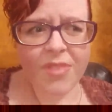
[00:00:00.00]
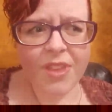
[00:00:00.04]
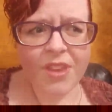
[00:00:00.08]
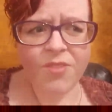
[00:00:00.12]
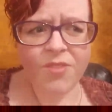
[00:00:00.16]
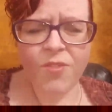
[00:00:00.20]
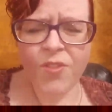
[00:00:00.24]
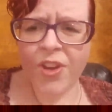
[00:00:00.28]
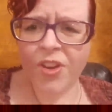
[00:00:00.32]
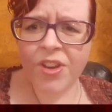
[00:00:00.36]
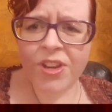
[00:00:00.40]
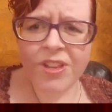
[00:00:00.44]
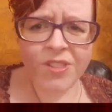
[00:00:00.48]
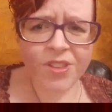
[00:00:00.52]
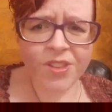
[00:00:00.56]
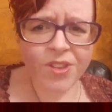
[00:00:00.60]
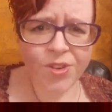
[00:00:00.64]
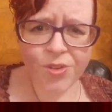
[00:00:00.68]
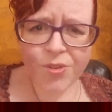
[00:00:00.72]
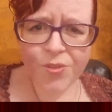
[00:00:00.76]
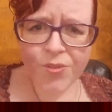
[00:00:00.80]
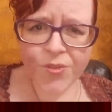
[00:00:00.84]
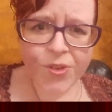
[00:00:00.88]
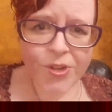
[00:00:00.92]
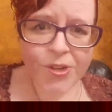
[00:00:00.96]
Very
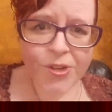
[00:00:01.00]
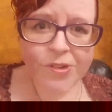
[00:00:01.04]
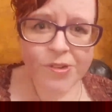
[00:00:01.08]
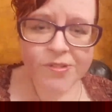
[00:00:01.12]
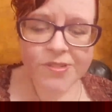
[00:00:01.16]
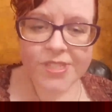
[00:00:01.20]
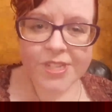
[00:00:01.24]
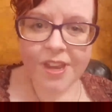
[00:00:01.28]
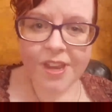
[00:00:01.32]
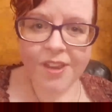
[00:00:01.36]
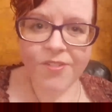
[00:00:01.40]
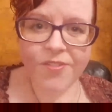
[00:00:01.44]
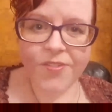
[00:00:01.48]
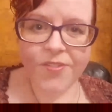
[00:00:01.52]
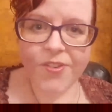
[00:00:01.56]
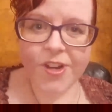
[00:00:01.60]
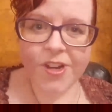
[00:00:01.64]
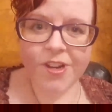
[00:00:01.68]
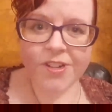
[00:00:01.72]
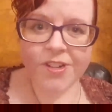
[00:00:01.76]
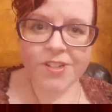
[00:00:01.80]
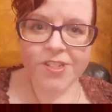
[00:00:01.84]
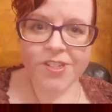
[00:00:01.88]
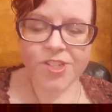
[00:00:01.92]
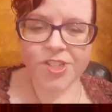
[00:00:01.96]
little fruit at
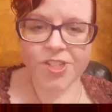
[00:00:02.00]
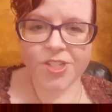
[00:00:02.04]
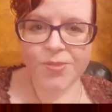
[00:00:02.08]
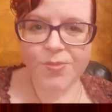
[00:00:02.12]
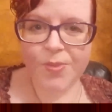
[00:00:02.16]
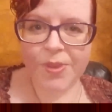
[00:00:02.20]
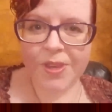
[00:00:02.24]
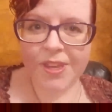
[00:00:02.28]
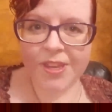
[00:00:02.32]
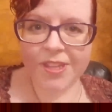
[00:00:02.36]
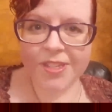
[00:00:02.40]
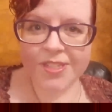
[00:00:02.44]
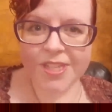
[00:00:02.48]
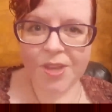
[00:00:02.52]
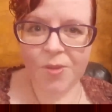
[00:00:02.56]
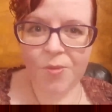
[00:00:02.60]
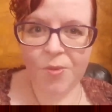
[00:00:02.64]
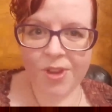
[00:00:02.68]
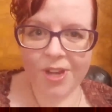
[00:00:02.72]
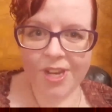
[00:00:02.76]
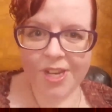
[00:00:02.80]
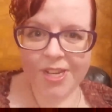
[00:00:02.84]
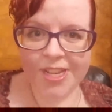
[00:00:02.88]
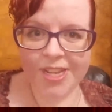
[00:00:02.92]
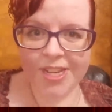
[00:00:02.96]
first just because I
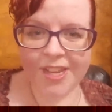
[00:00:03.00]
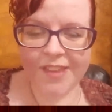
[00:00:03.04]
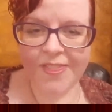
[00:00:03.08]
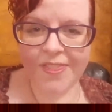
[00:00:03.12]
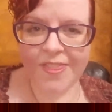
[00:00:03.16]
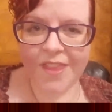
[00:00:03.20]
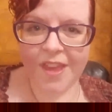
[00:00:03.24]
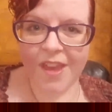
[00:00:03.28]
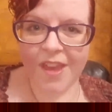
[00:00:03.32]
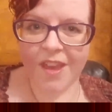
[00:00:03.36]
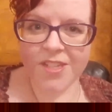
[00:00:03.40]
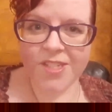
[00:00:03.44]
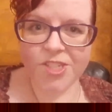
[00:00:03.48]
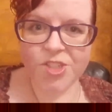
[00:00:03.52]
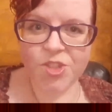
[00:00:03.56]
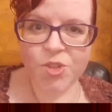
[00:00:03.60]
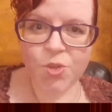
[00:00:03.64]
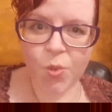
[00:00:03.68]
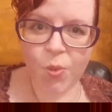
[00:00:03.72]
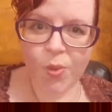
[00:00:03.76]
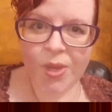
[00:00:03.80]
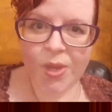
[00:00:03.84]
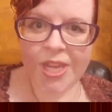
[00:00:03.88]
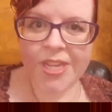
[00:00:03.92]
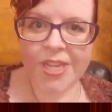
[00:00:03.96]
wanted to get that
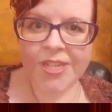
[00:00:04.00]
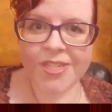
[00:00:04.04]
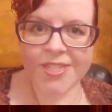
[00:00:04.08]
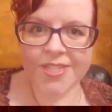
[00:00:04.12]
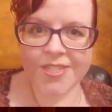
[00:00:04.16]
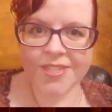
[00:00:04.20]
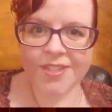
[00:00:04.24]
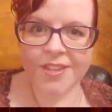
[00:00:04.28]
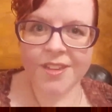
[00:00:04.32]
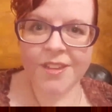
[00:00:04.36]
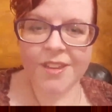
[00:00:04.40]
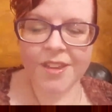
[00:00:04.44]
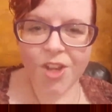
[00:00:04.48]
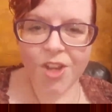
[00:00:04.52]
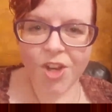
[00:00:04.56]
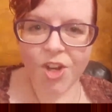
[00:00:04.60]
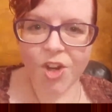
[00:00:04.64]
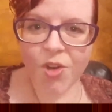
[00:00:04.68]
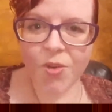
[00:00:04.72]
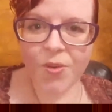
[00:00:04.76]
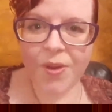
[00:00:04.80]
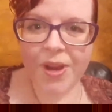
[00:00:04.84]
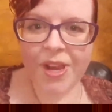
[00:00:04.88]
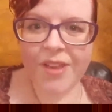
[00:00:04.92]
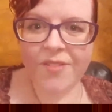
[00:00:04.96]
sweet
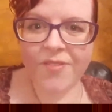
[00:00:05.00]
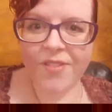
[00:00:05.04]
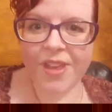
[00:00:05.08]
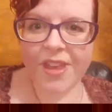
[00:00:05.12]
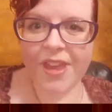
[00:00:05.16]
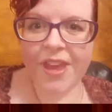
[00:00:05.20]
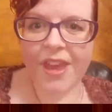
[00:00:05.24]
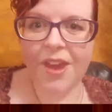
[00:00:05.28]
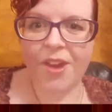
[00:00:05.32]
craving